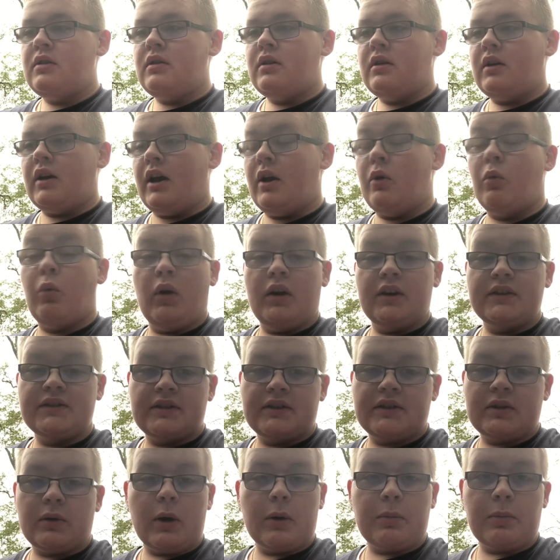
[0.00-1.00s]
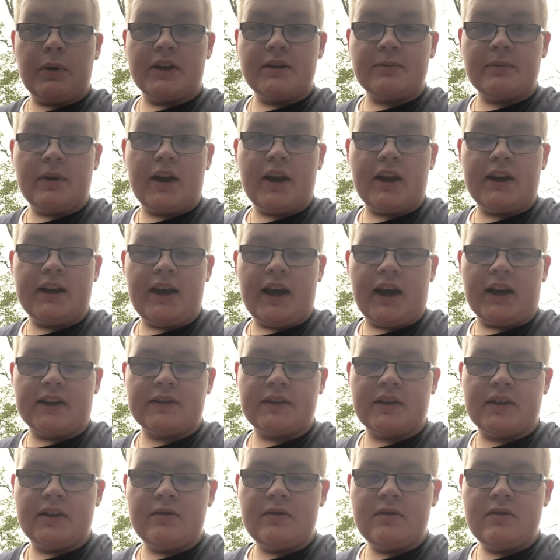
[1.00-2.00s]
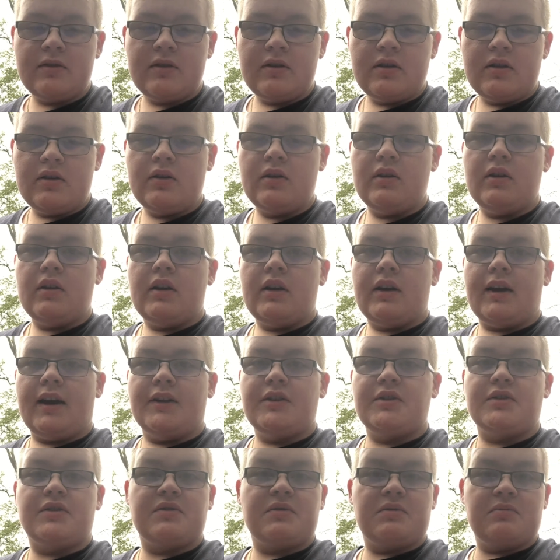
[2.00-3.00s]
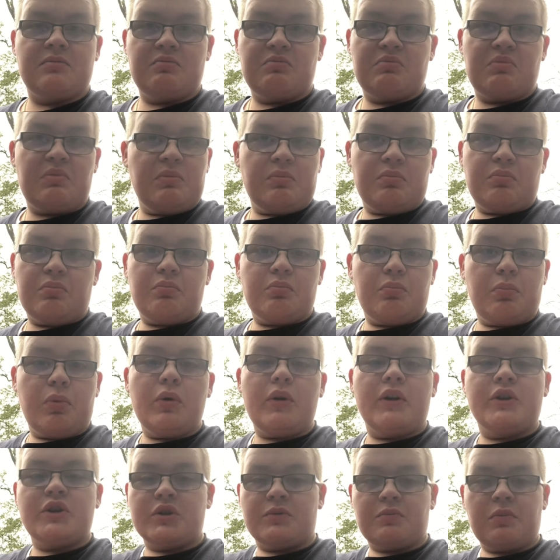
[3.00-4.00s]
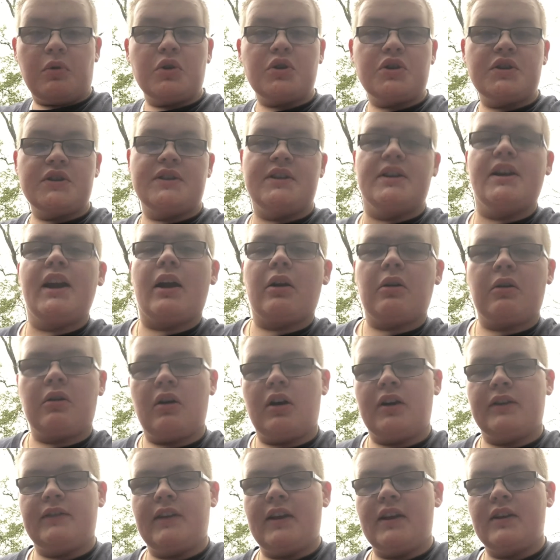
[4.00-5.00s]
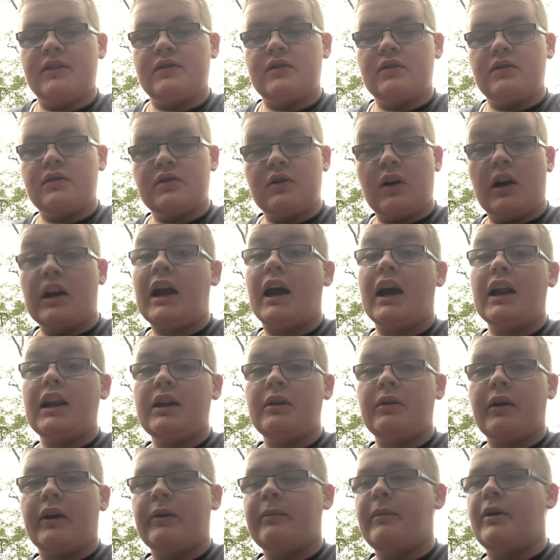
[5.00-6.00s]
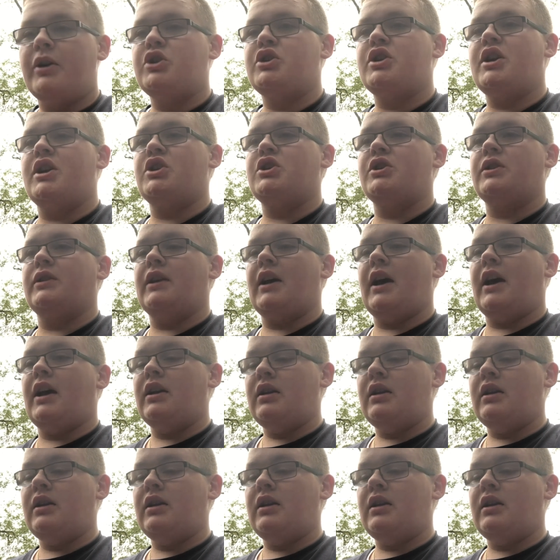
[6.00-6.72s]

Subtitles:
It was until I replaced my head gasket. It just pushes it out on hot days. So I'd highly recommend changing that.